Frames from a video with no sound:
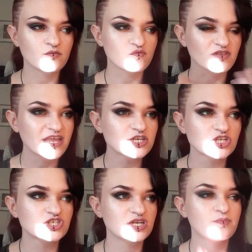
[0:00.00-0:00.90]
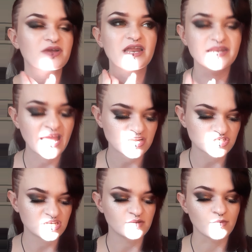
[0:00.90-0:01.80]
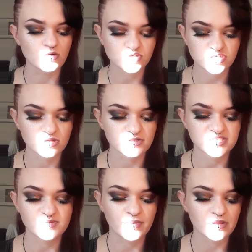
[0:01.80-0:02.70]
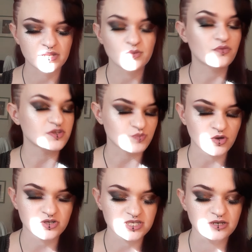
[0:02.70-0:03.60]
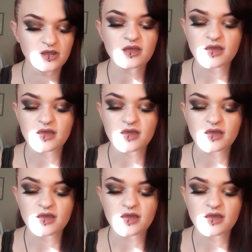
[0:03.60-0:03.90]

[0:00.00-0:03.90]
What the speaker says: relationship, connection, emotional stability with this person.